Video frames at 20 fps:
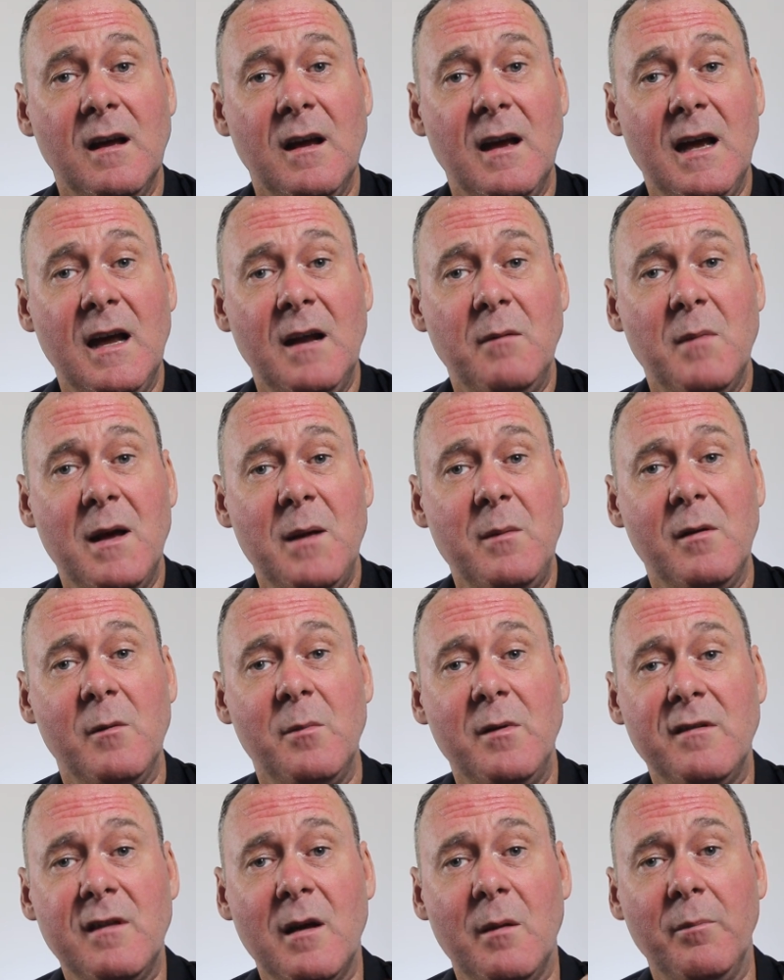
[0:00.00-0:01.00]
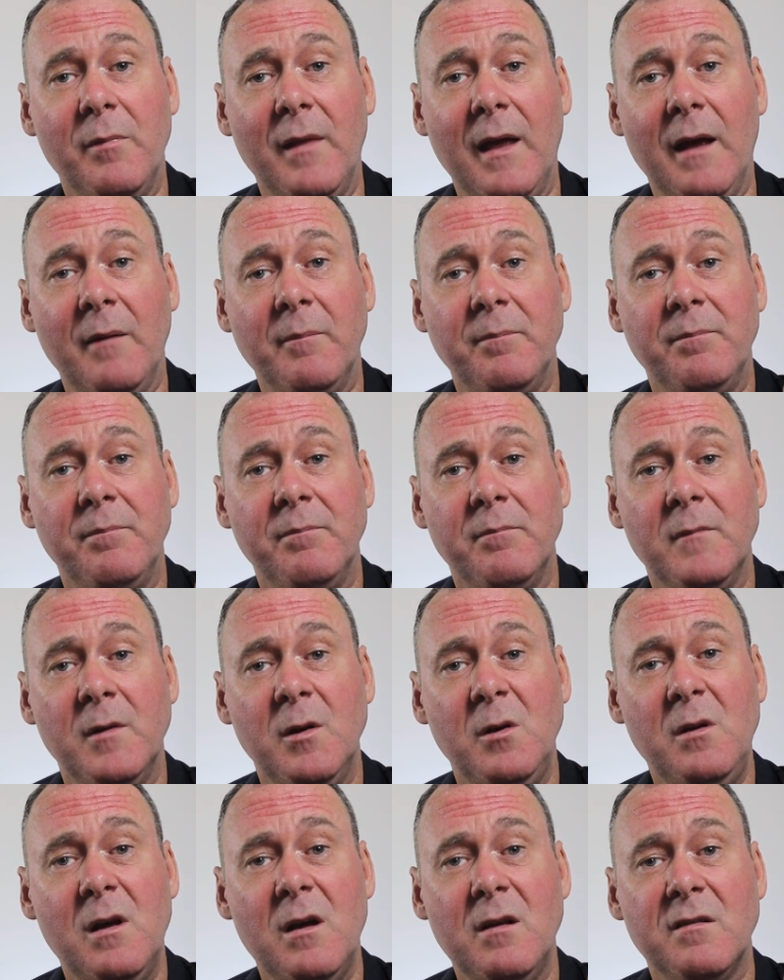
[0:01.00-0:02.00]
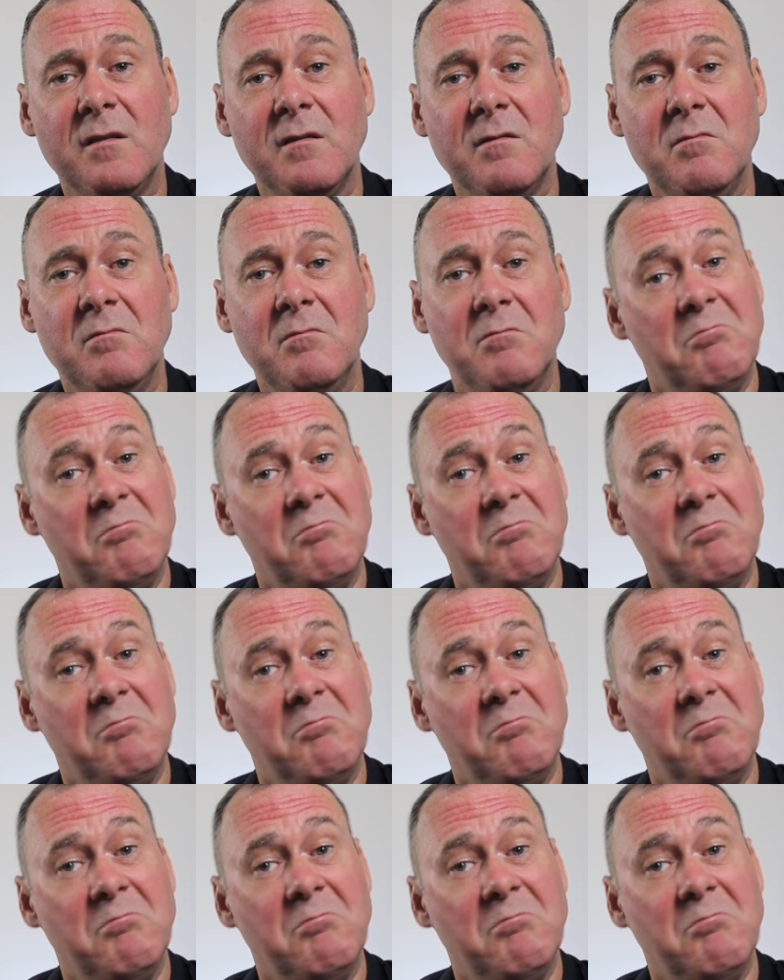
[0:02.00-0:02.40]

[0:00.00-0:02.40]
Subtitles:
And maybe there'll be something there. Who knows?